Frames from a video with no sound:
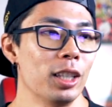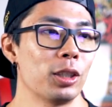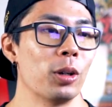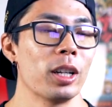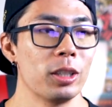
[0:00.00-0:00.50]

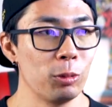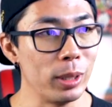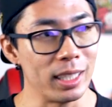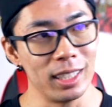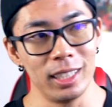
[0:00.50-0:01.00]
So here's
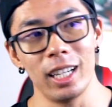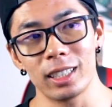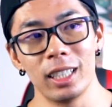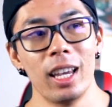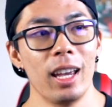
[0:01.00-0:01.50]
week
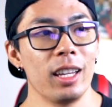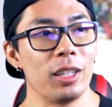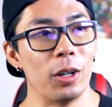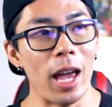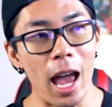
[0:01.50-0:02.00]
6.
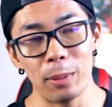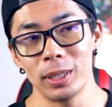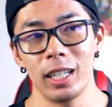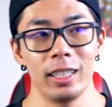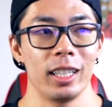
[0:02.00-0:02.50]
You know,
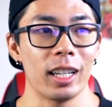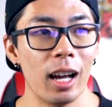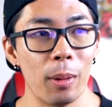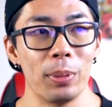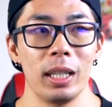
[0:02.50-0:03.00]
abs tightening up.